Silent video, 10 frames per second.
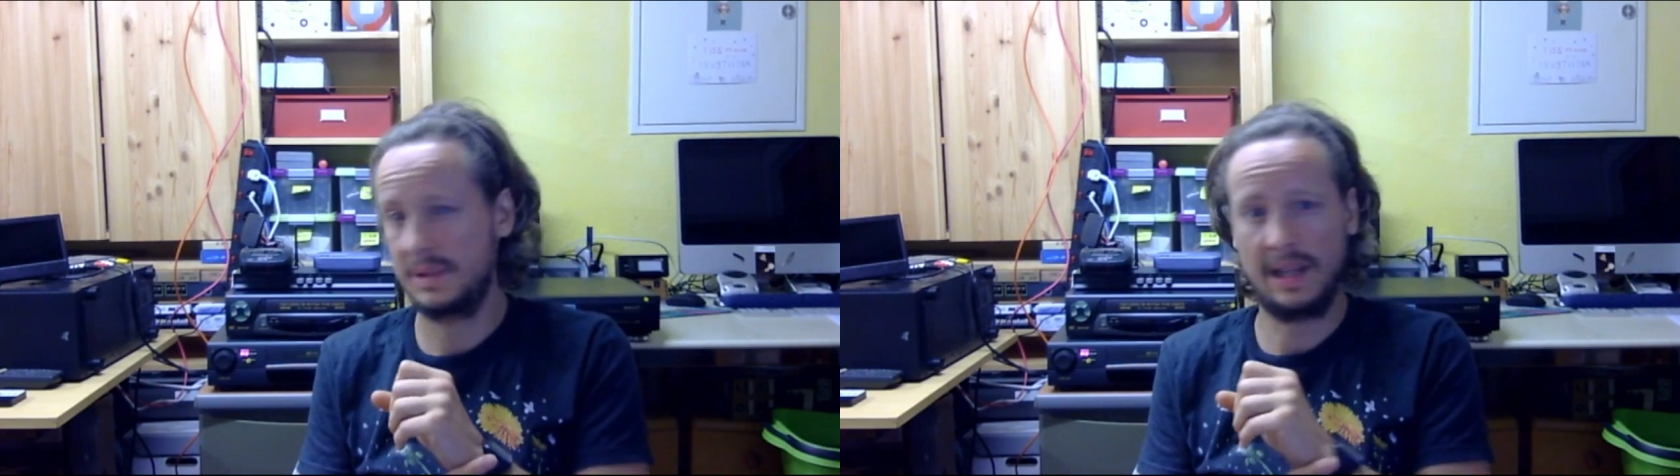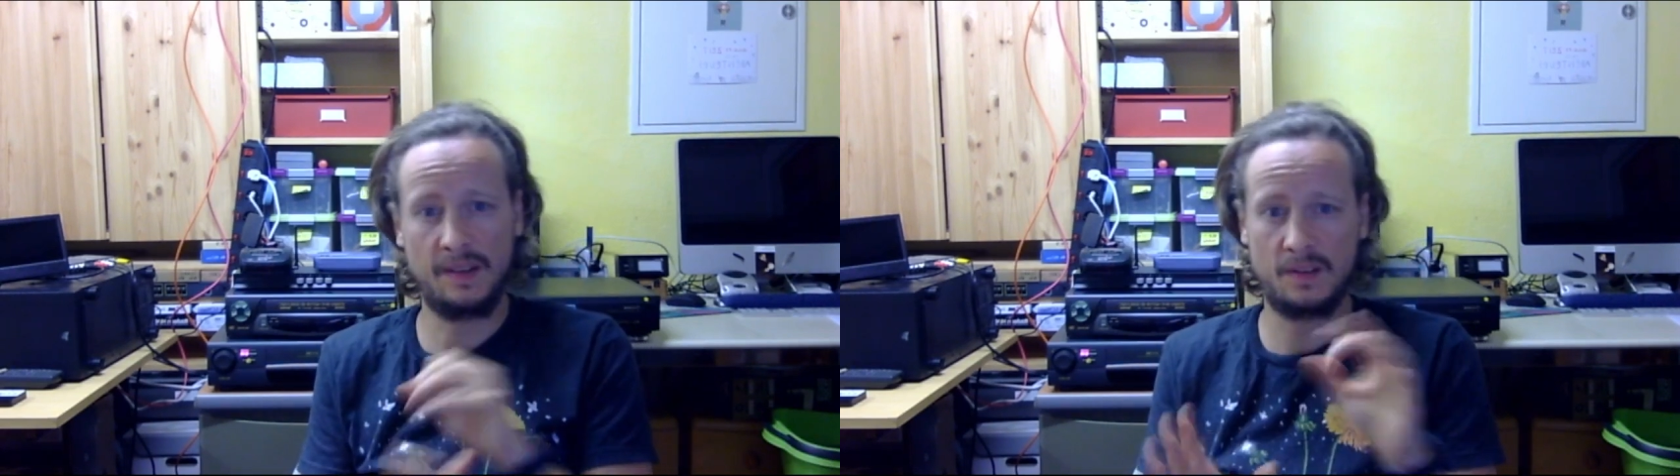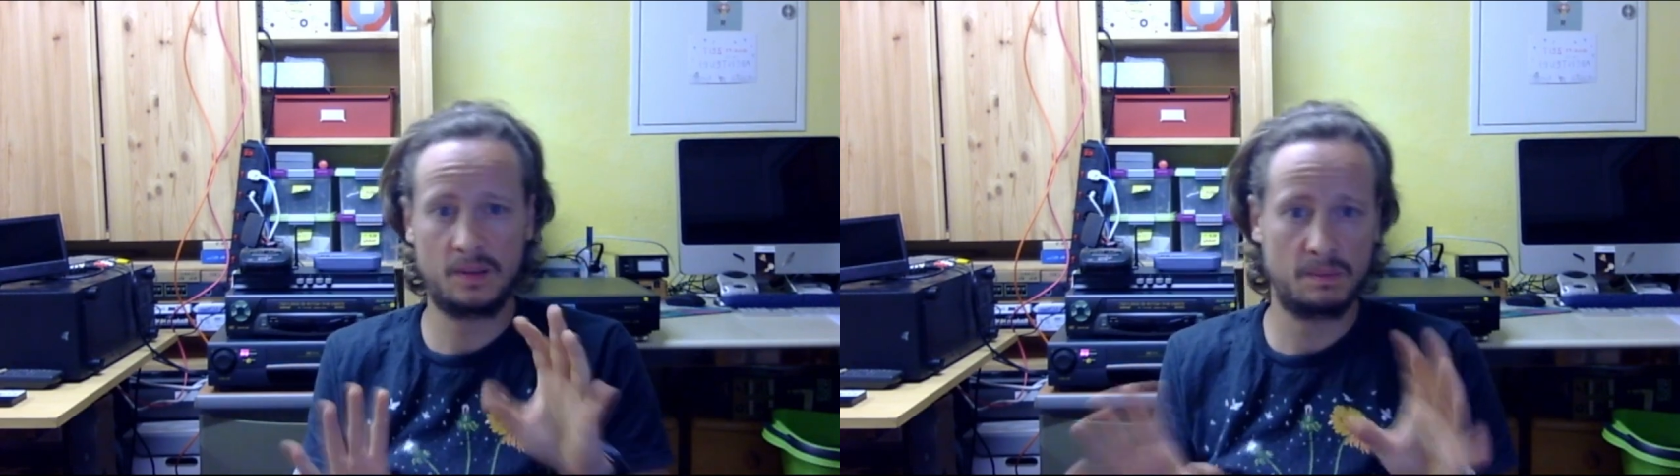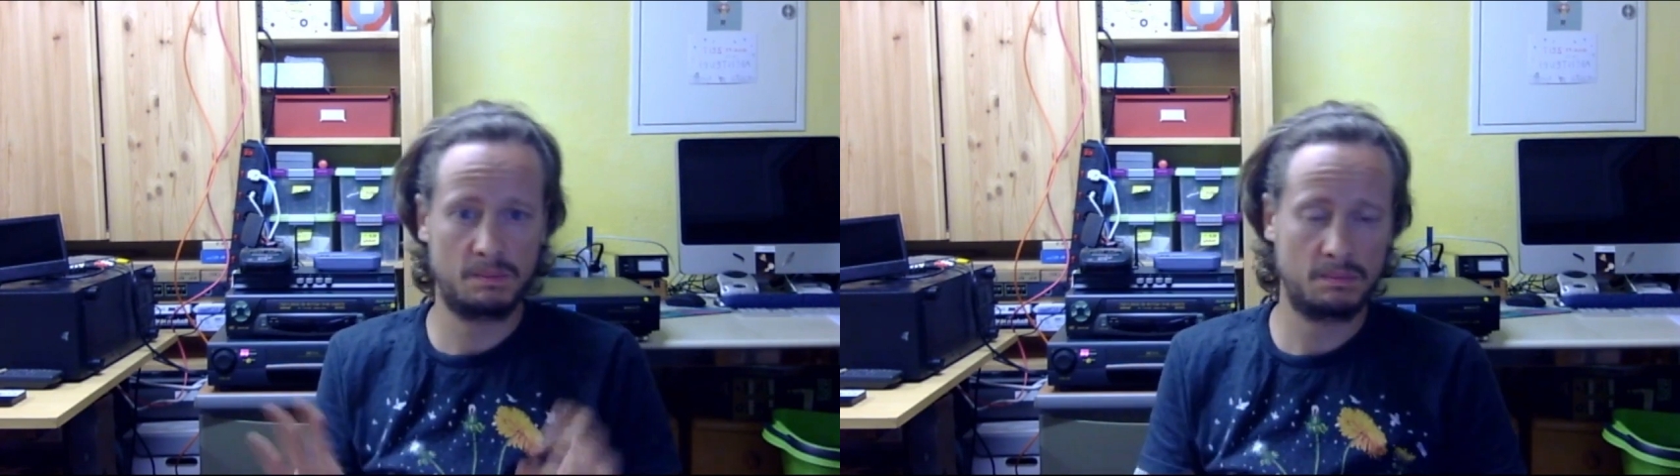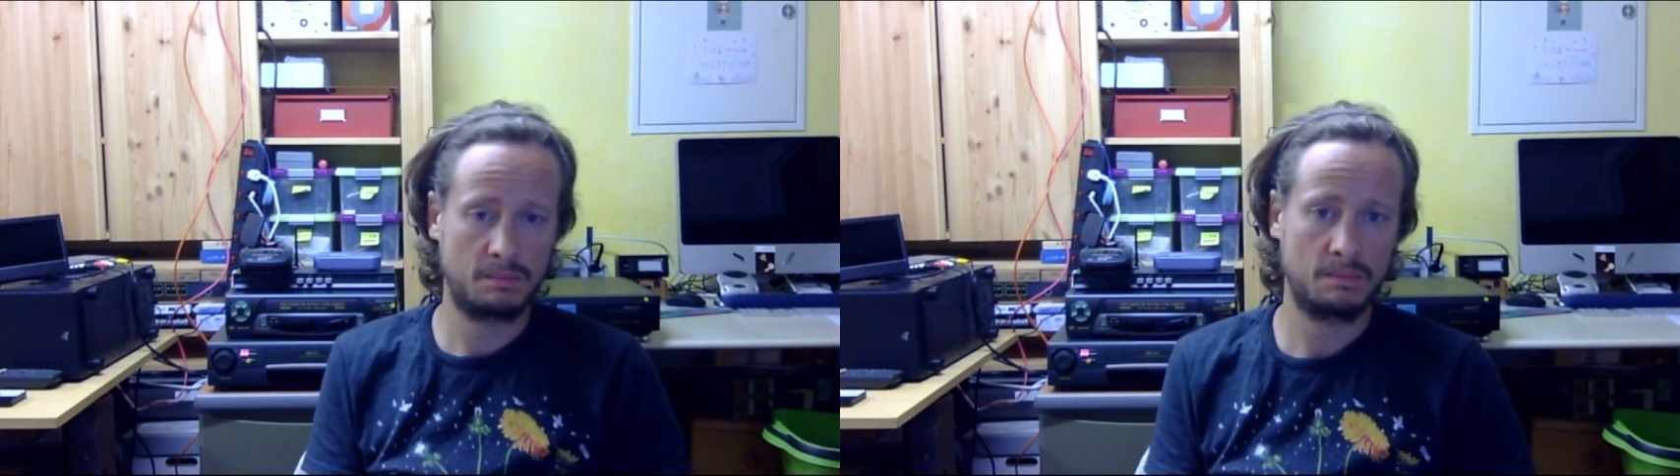less
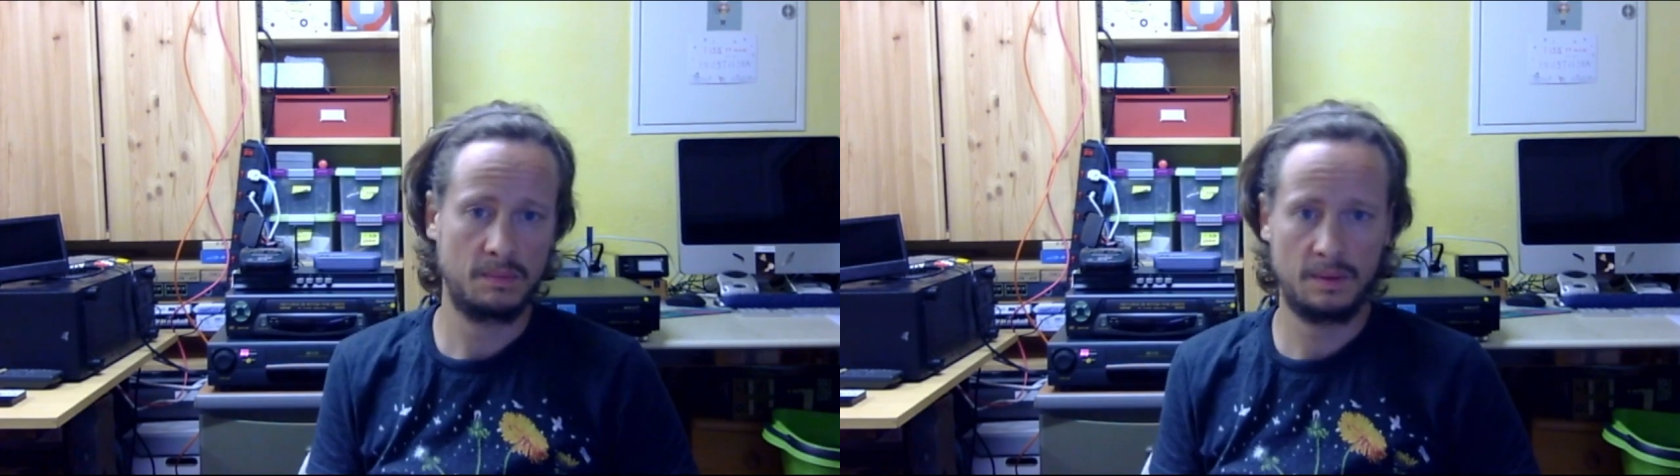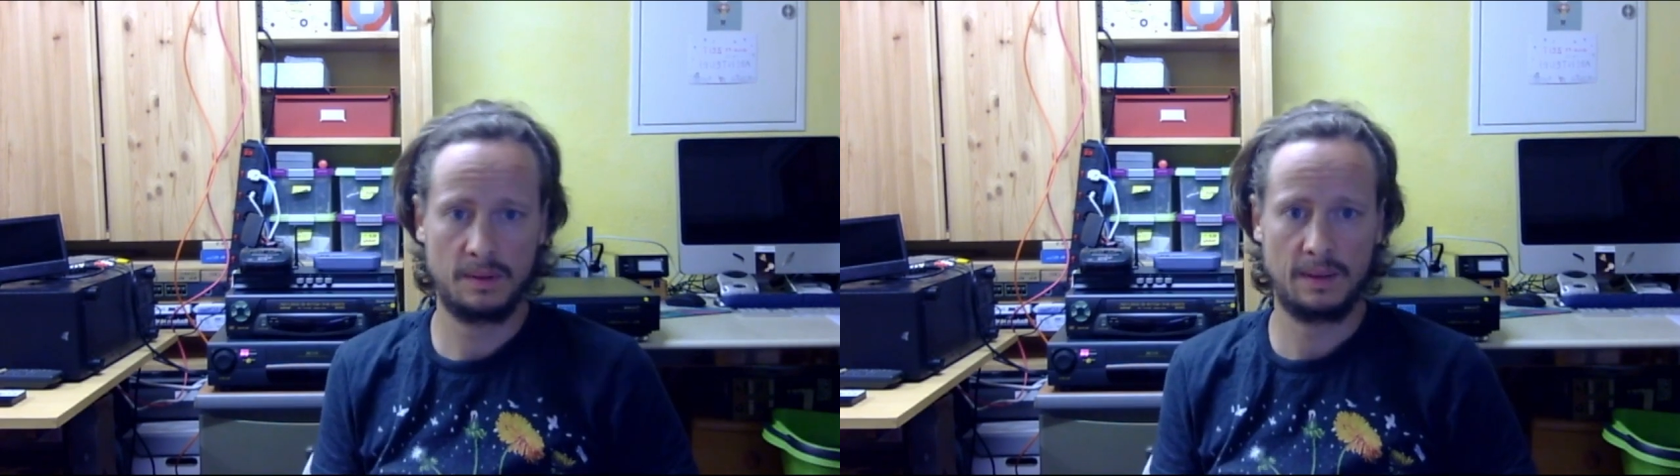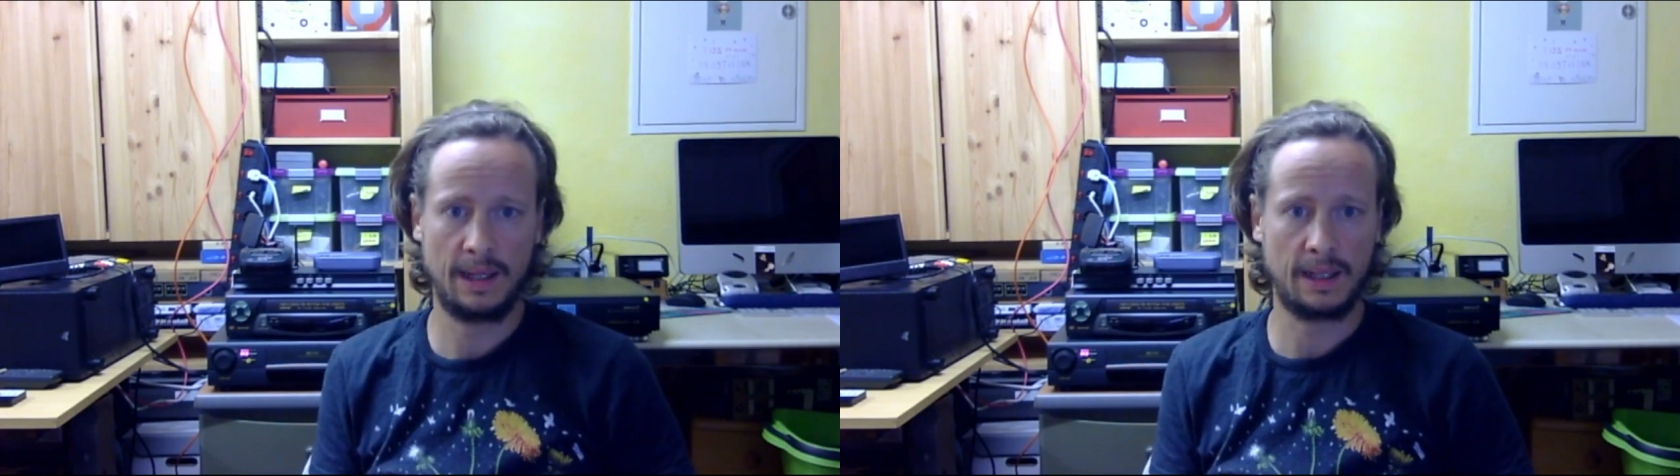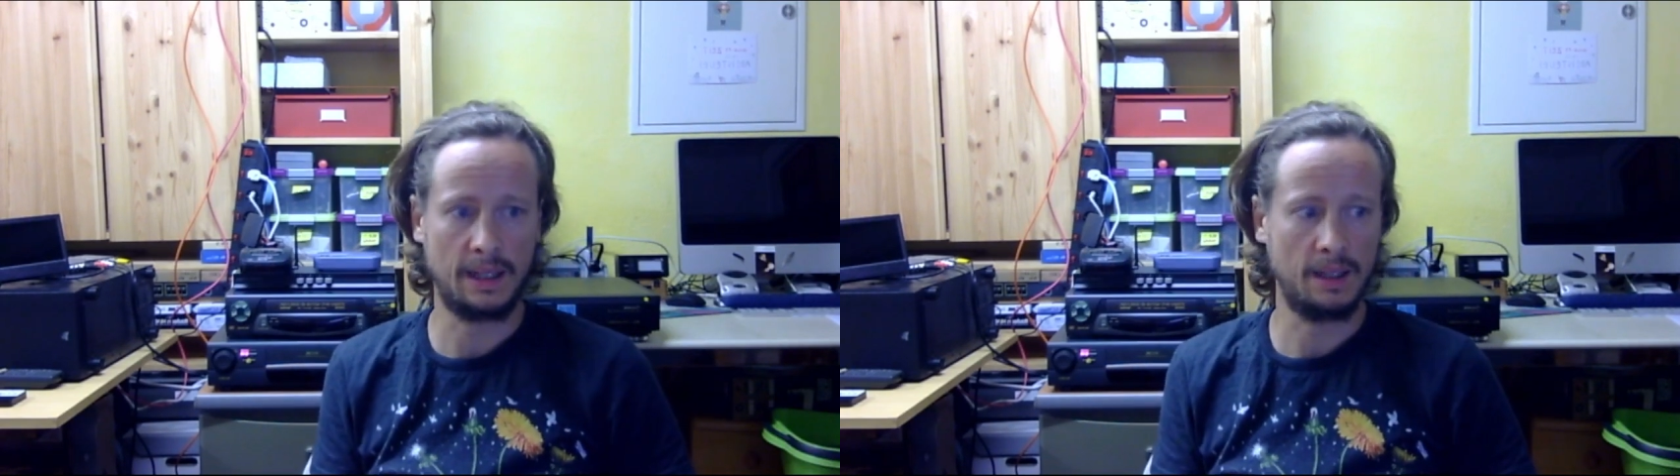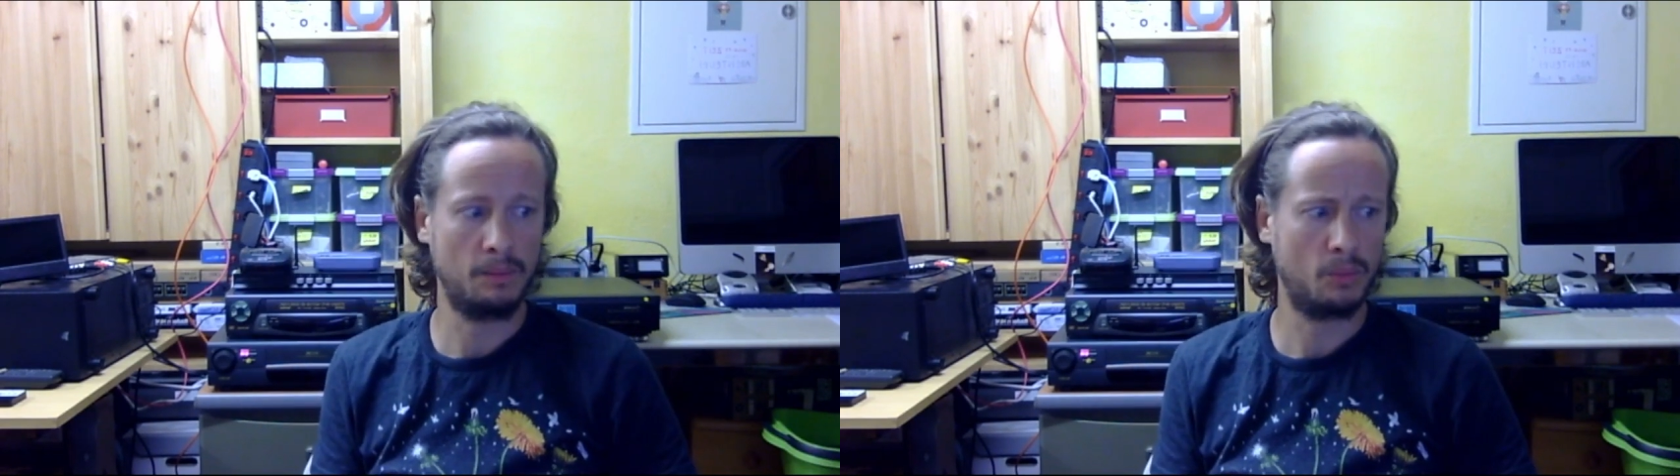techy,